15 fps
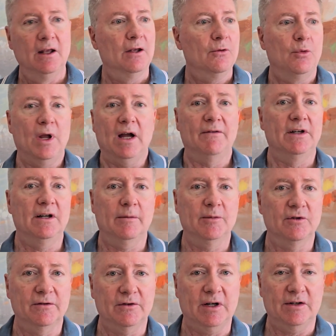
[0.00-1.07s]
We have a number
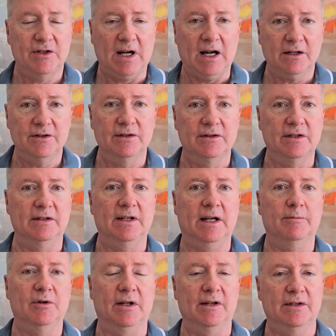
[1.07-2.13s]
of transactions that
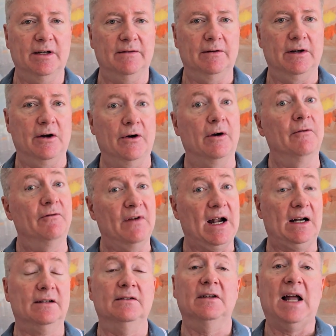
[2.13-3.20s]
take place every year. In
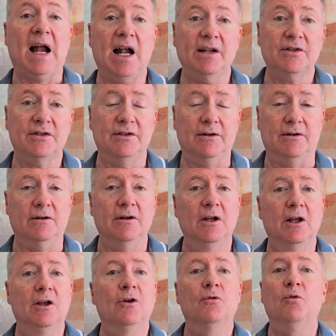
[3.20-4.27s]
fact, last year,
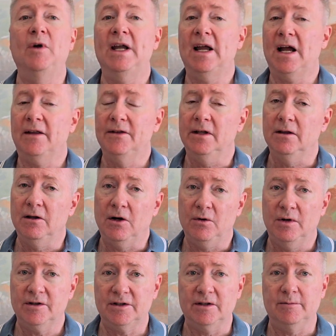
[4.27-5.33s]
we had the
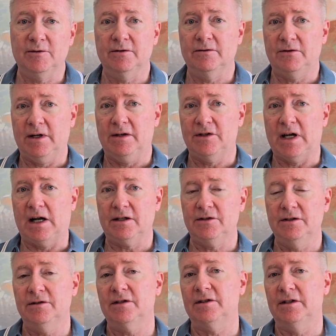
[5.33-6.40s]
lowest number of
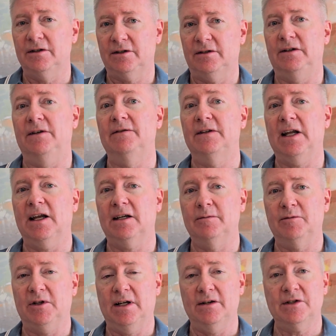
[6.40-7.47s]
transactions that have taken
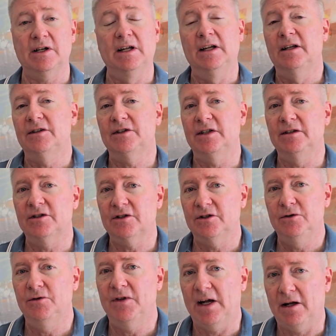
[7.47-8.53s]
place since
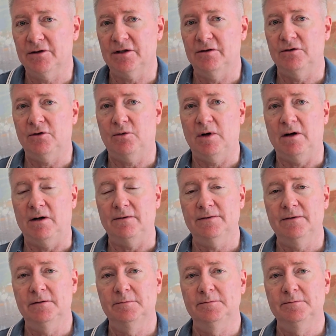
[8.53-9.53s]
2012.